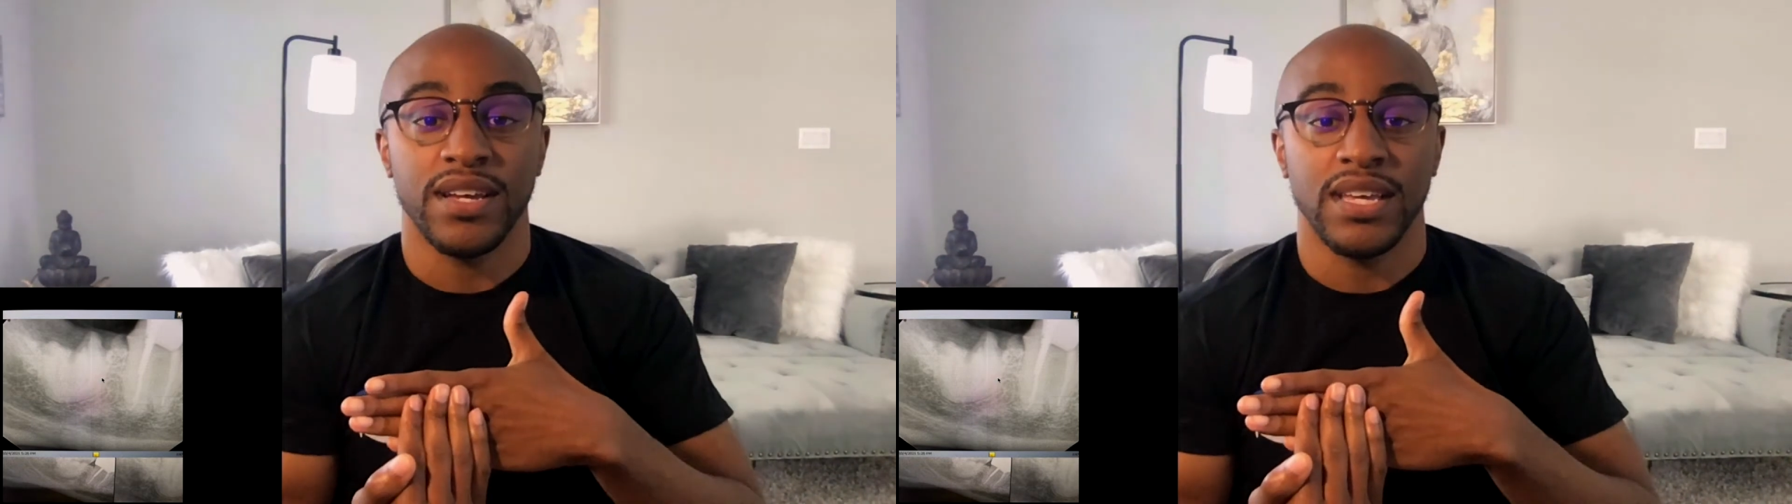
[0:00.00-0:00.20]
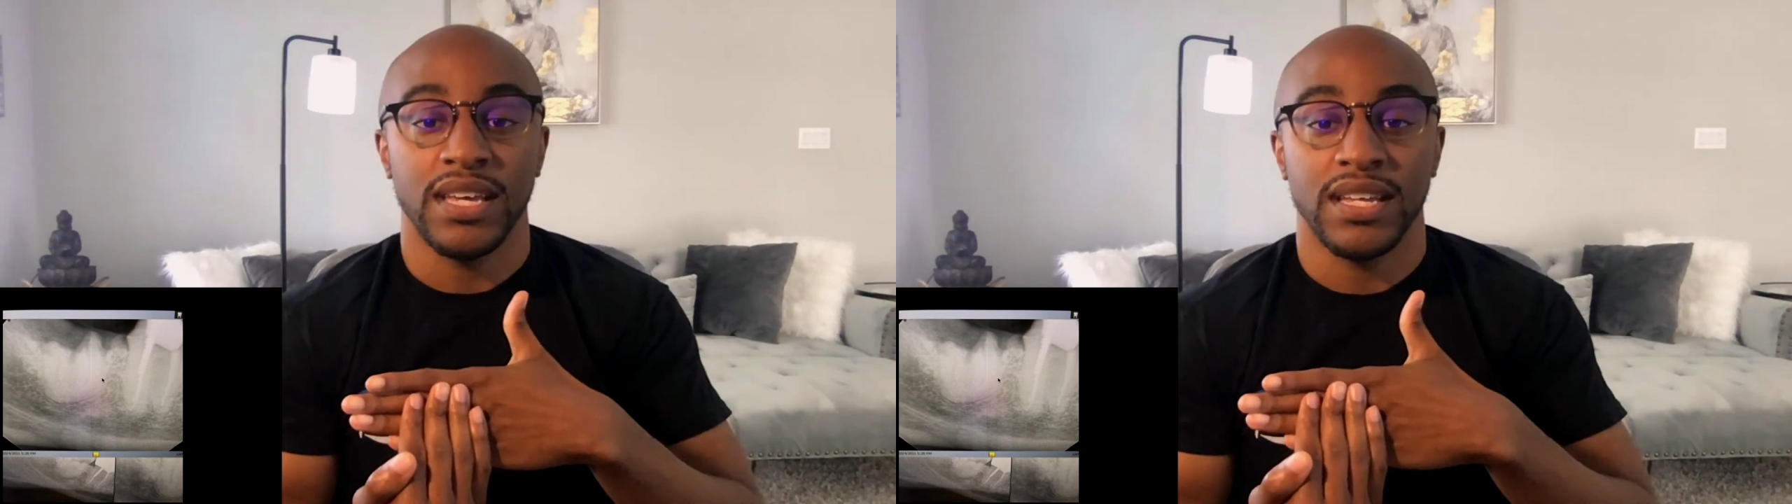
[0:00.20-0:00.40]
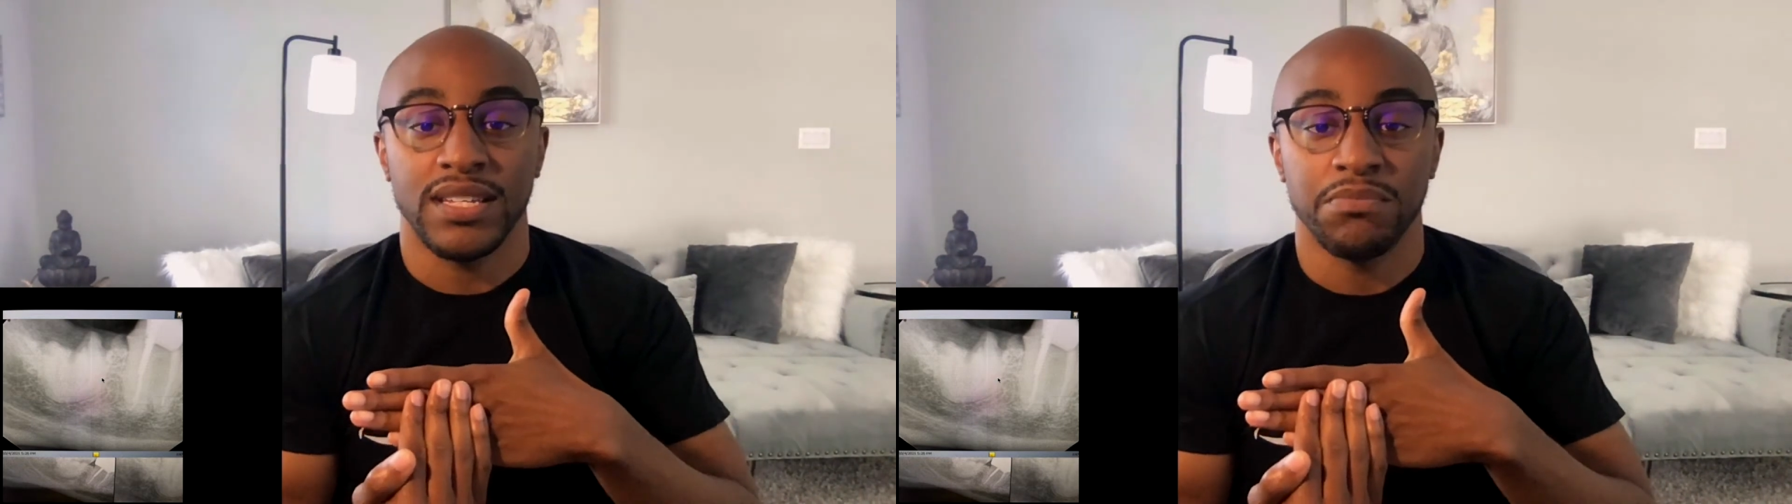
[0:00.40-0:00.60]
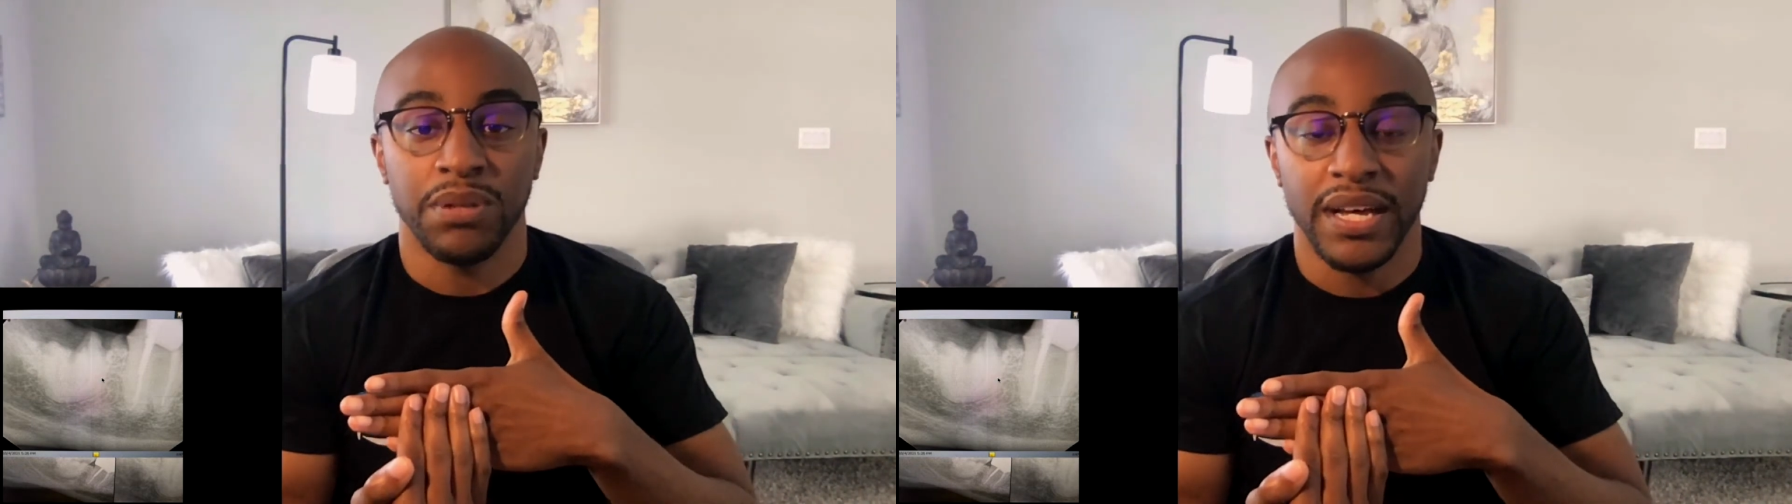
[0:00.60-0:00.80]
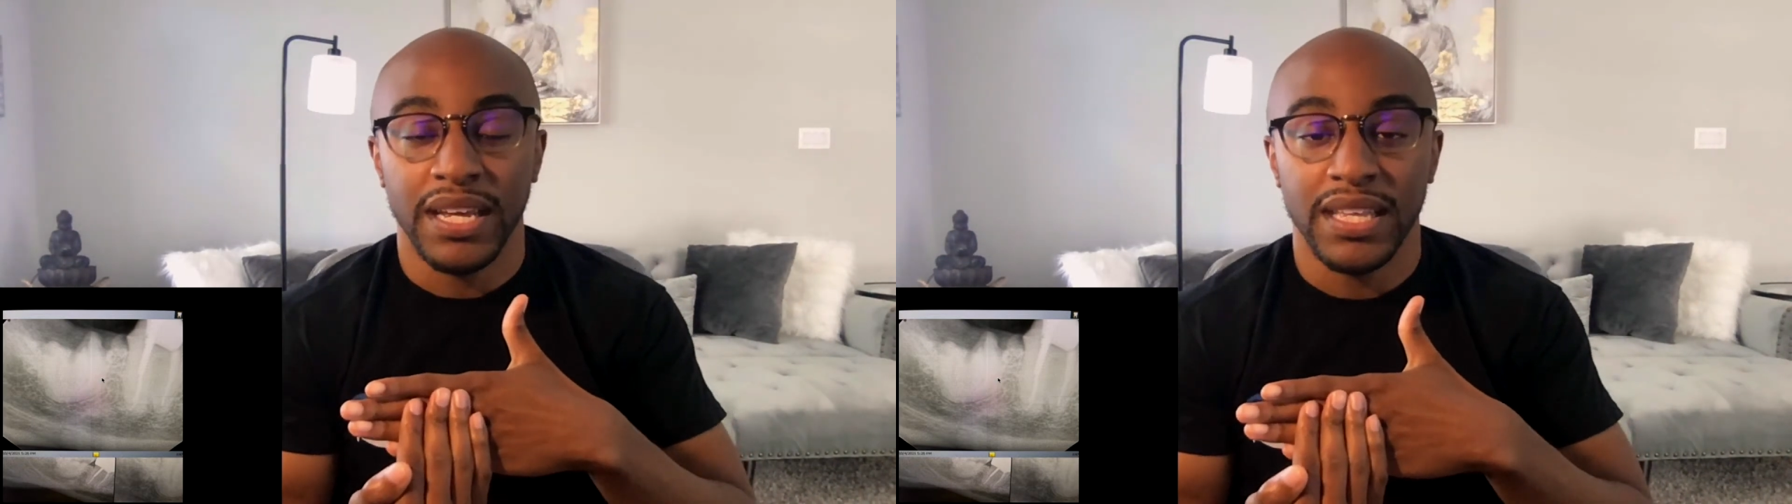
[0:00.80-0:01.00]
it is
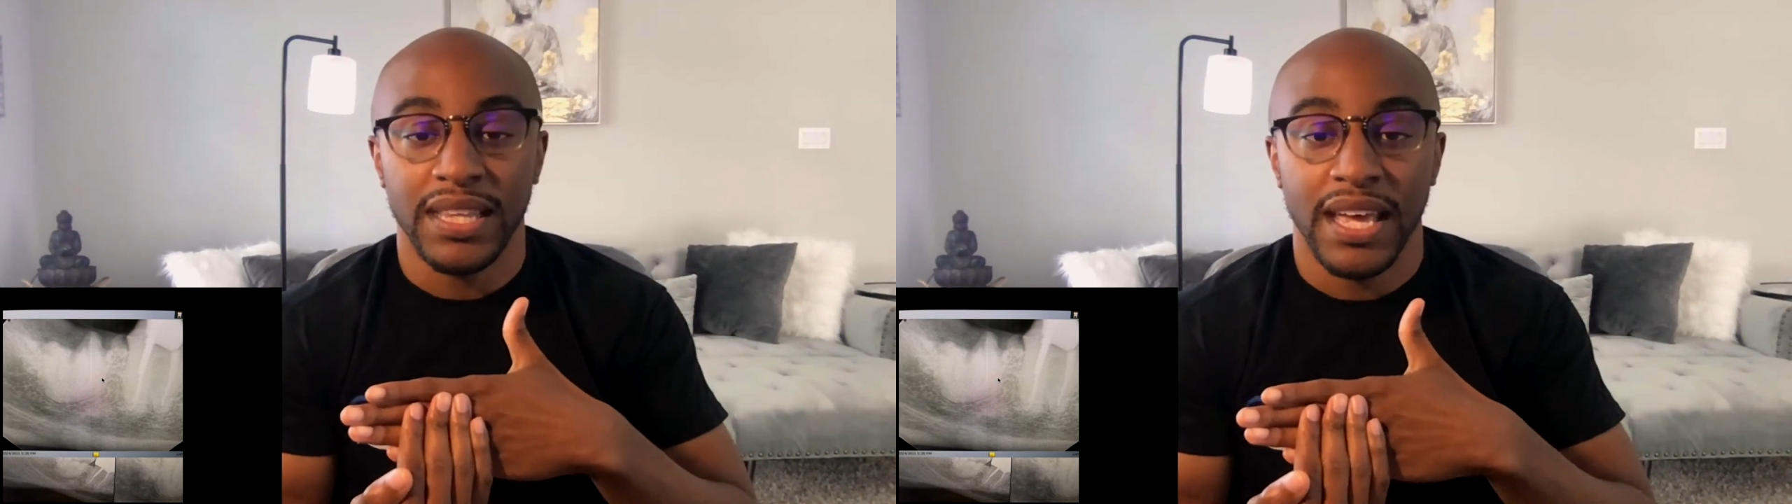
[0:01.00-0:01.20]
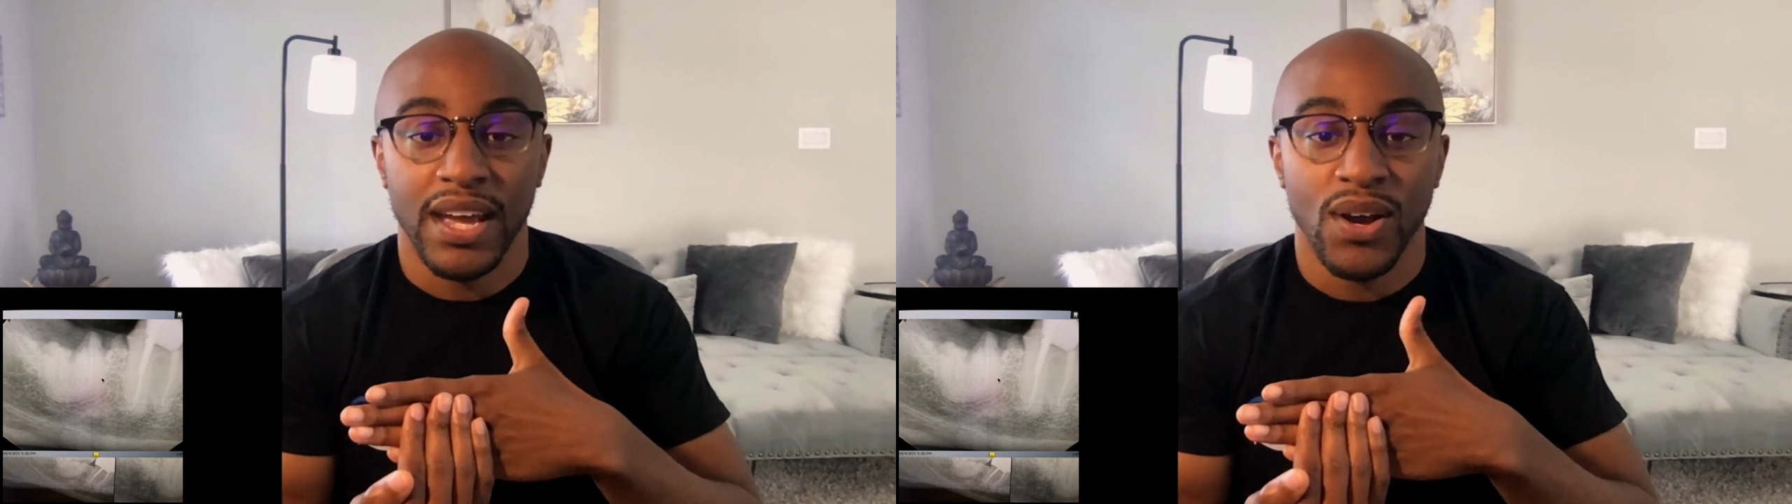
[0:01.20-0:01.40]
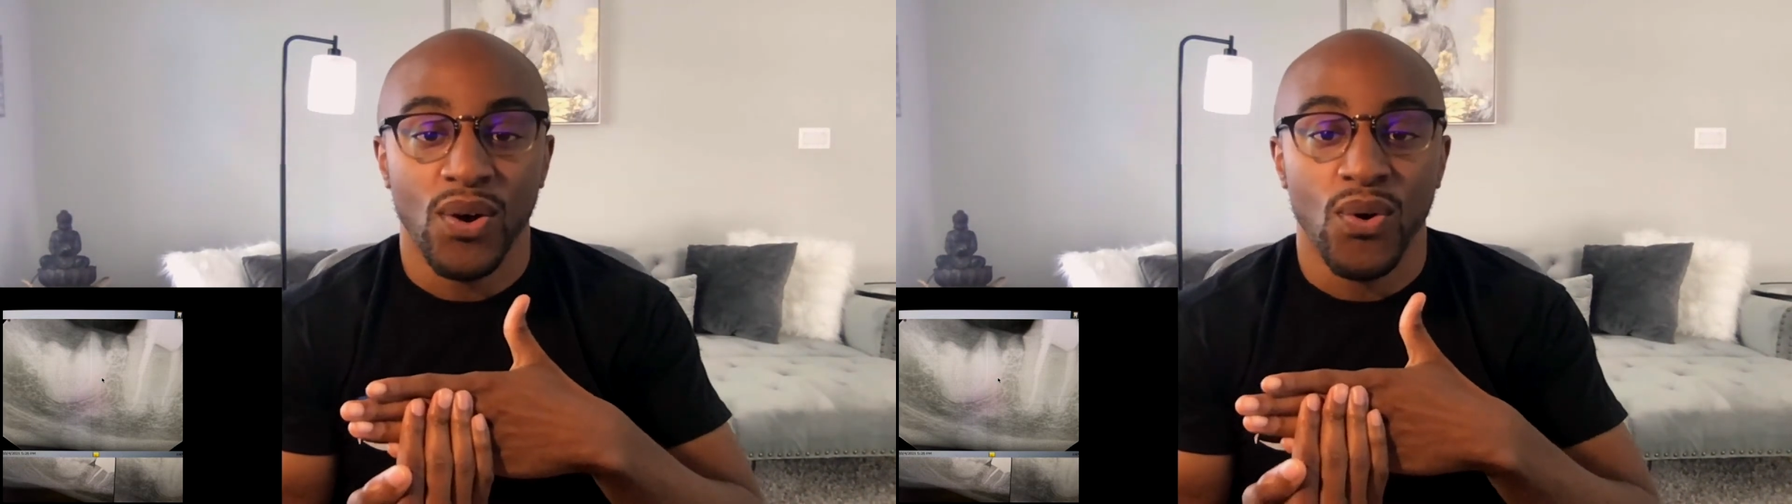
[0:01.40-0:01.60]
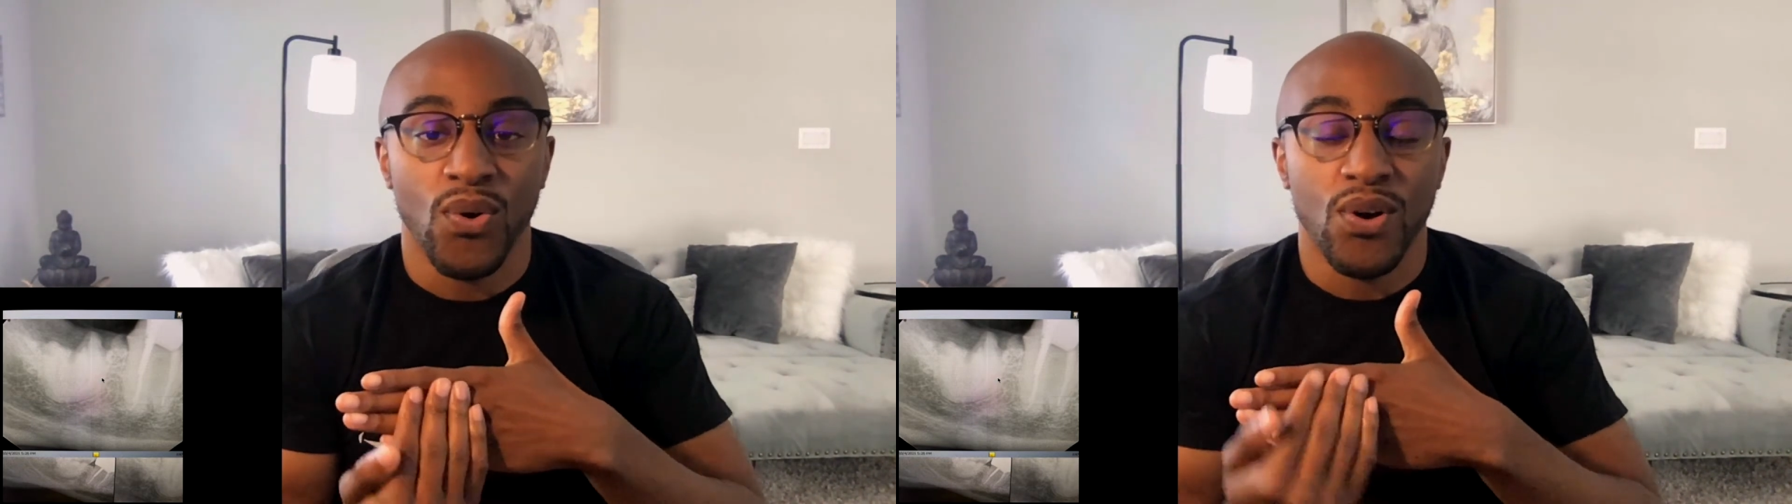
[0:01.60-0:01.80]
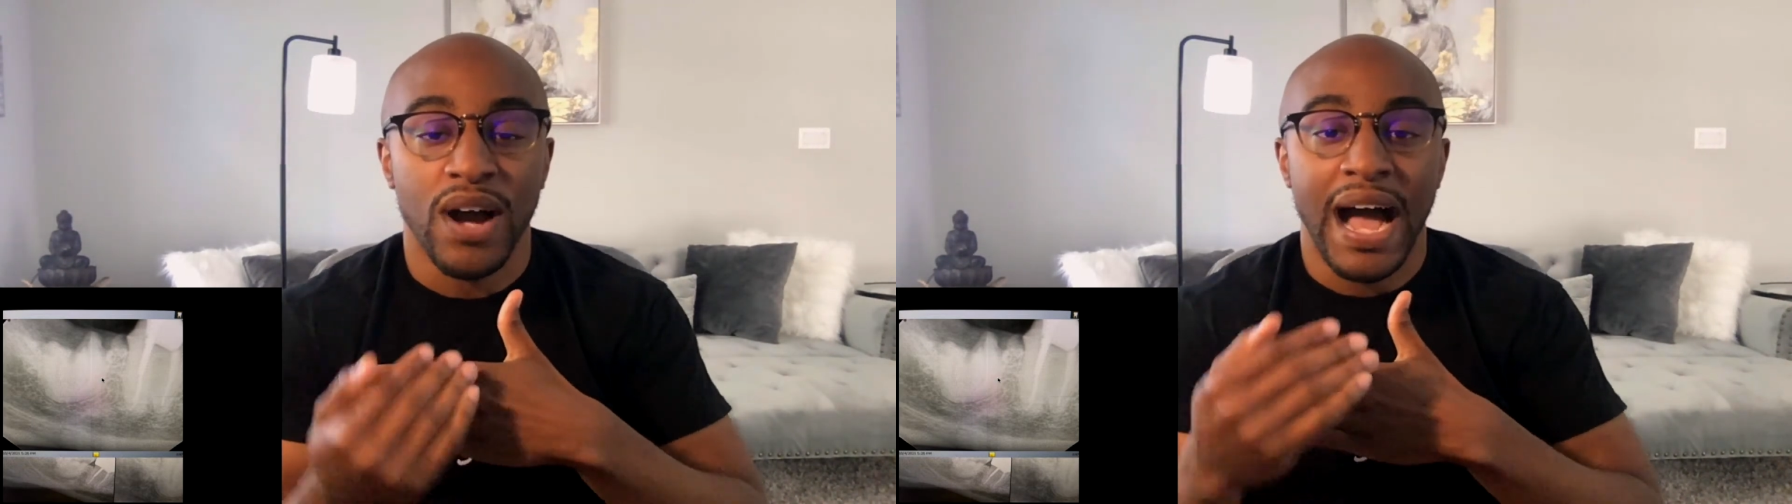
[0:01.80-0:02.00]
bloody in there
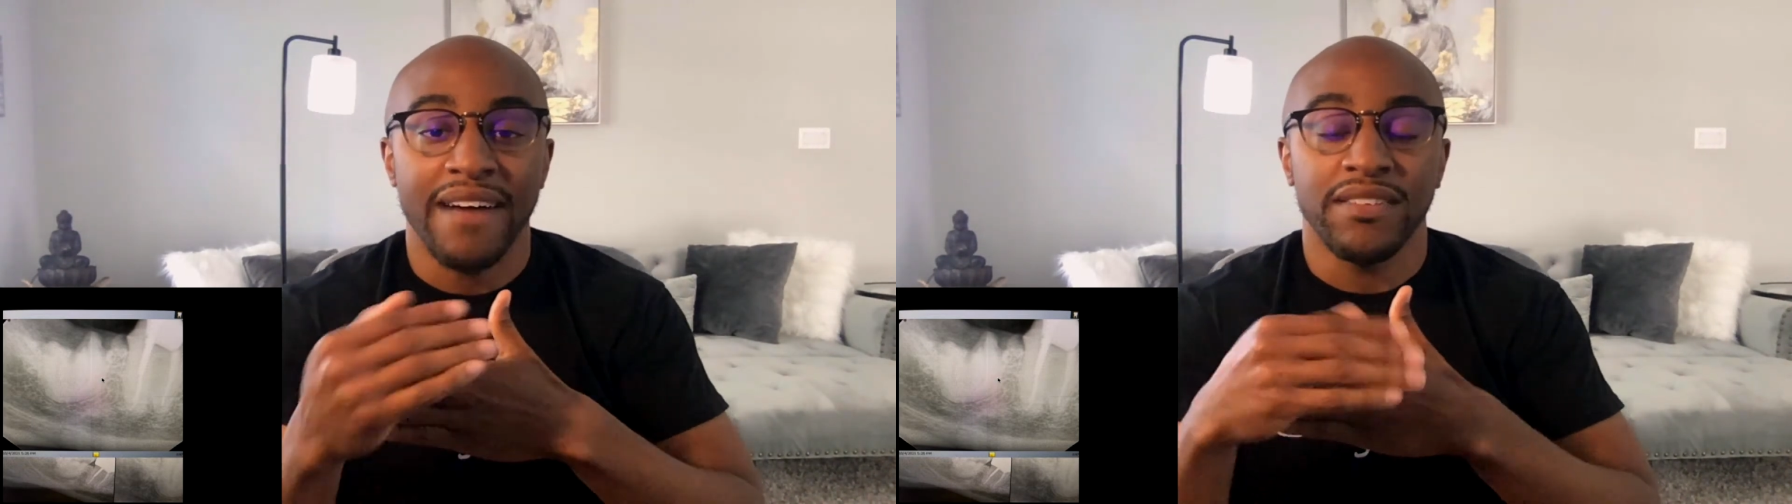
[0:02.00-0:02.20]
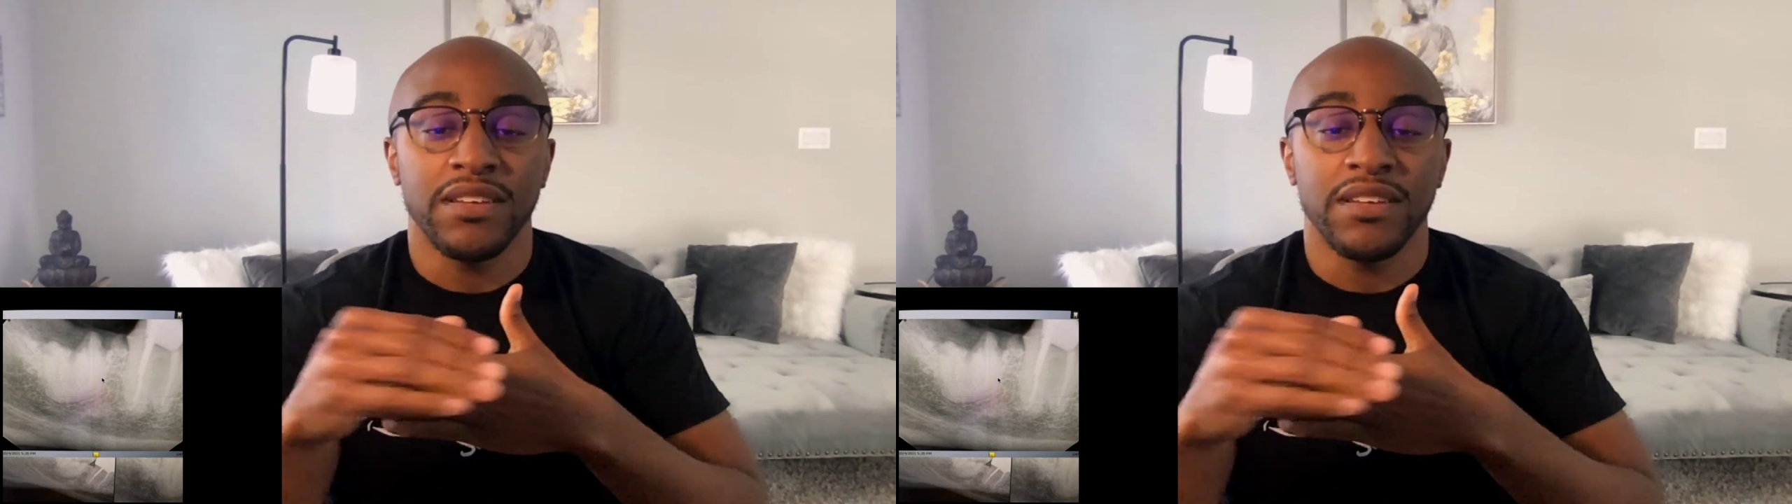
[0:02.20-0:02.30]
or I've